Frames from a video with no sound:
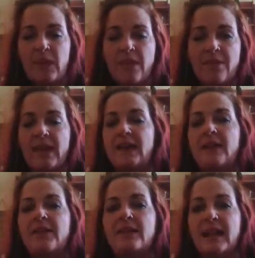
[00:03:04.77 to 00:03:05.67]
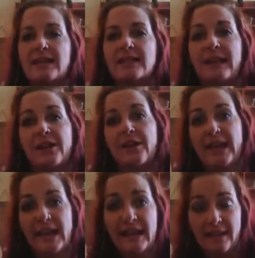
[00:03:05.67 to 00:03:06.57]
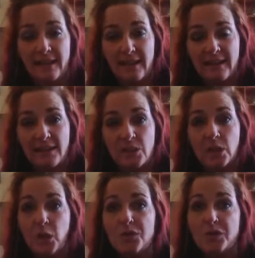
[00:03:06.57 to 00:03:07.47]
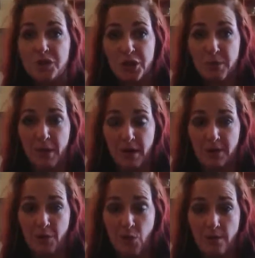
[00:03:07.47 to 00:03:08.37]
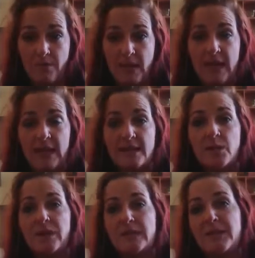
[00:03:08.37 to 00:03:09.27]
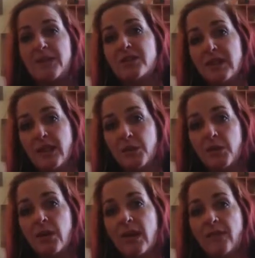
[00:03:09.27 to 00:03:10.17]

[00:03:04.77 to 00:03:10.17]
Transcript: Then the next layer in, closer to your body form, is going to be your sacral.